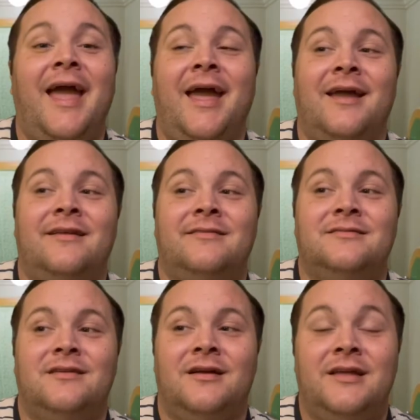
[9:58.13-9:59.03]
And
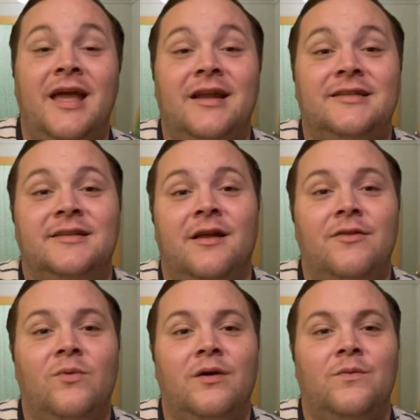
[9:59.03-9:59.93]
again, it's another
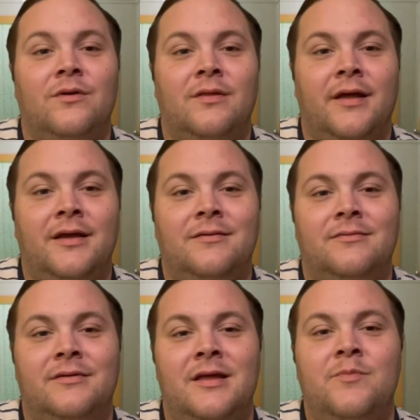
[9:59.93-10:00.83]
one where like
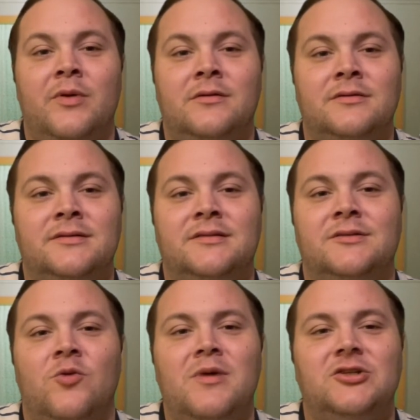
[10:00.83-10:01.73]
he builds
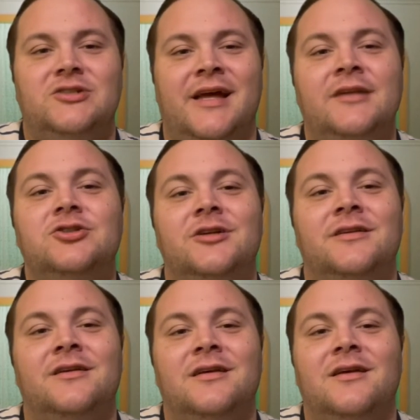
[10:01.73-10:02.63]
so much tension